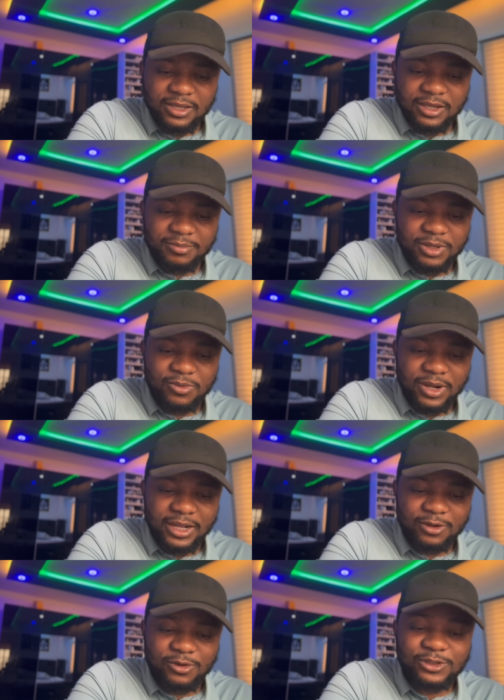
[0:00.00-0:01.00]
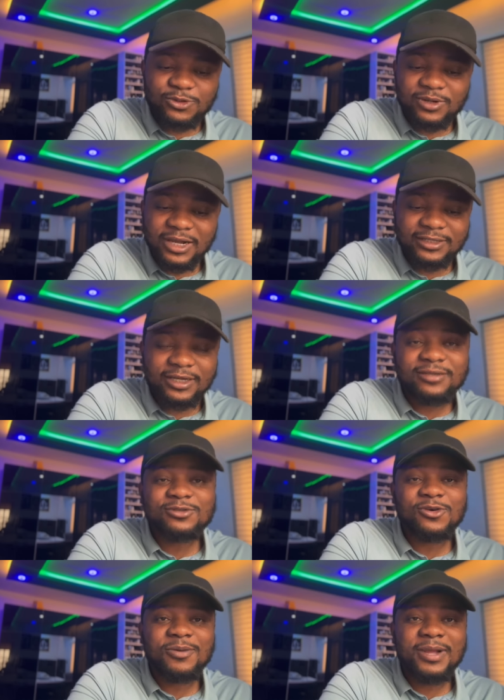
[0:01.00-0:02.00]
And meanwhile, going to Ghana,
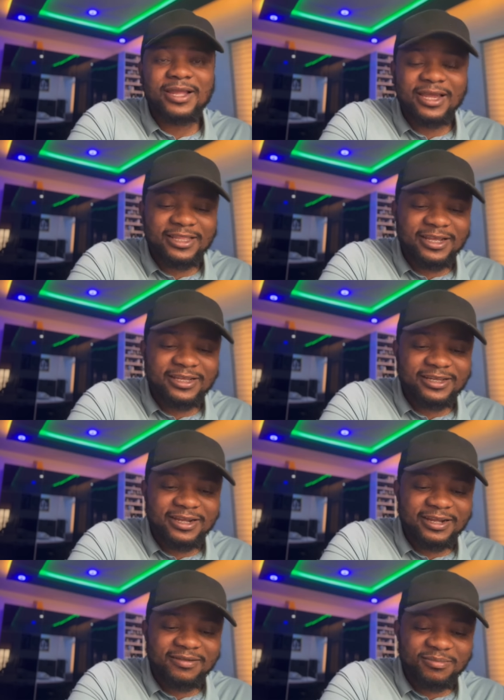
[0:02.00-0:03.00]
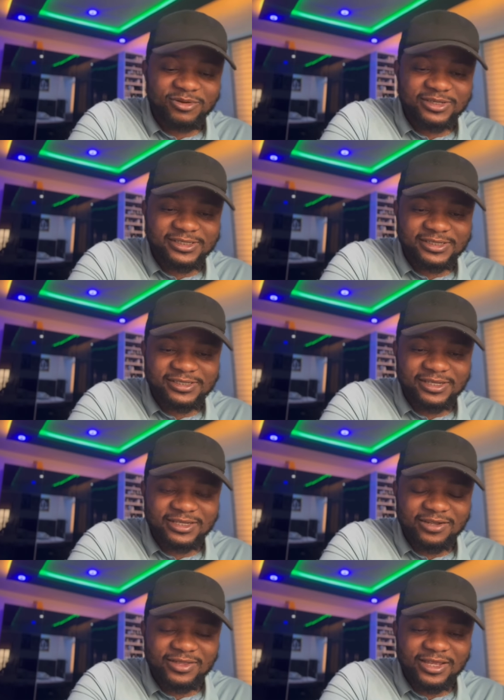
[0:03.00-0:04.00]
to all my Ghana brothers and sisters
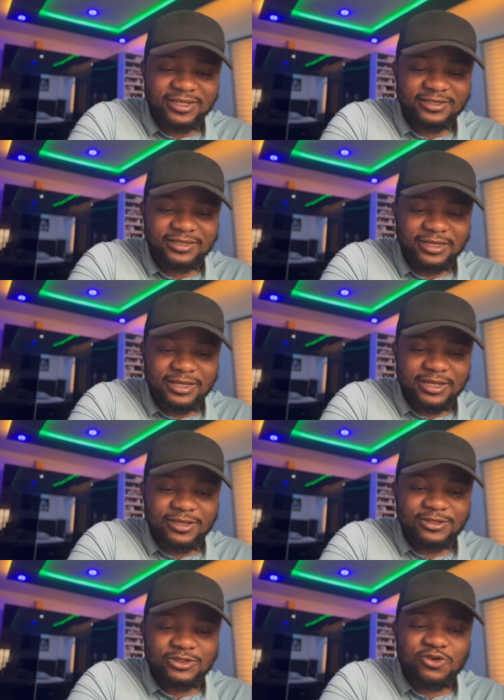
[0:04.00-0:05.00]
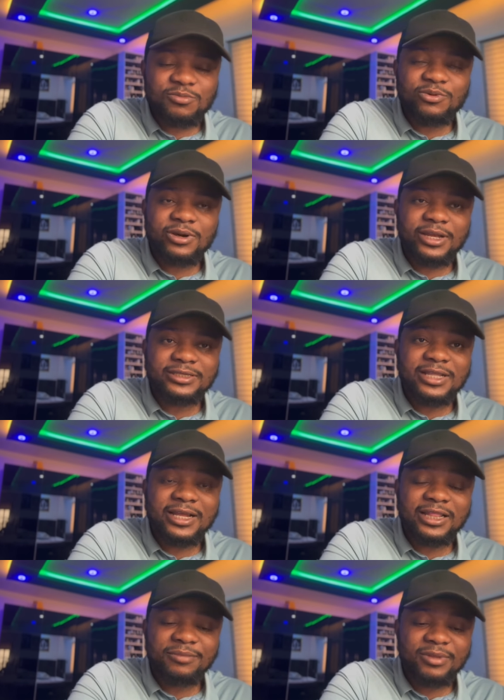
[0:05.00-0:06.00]
out there, Stonebwoy is now
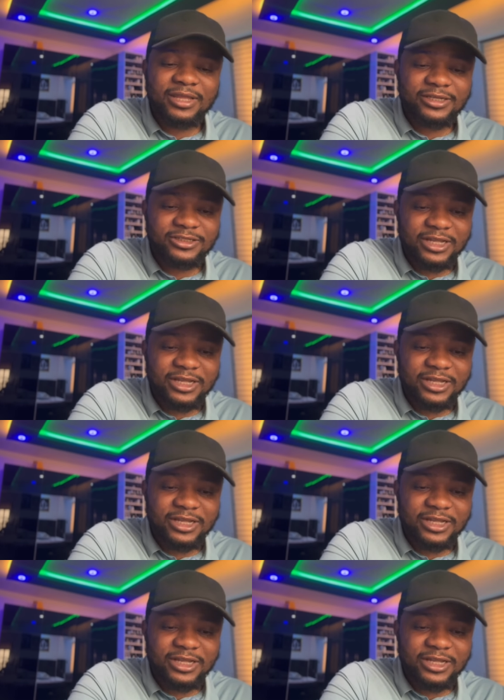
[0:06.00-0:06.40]
claiming in